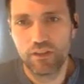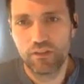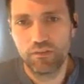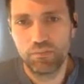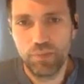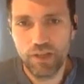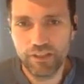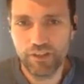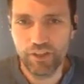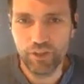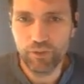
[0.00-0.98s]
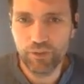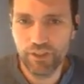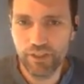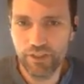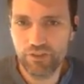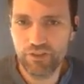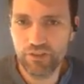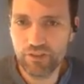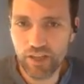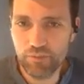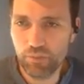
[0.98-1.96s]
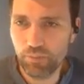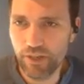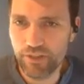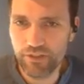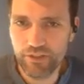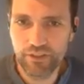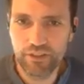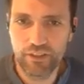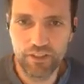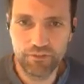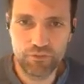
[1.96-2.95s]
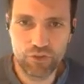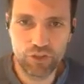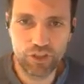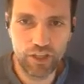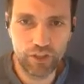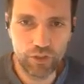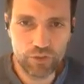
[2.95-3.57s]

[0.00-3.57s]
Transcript: Bali, though, is 6 times the price of Chicago.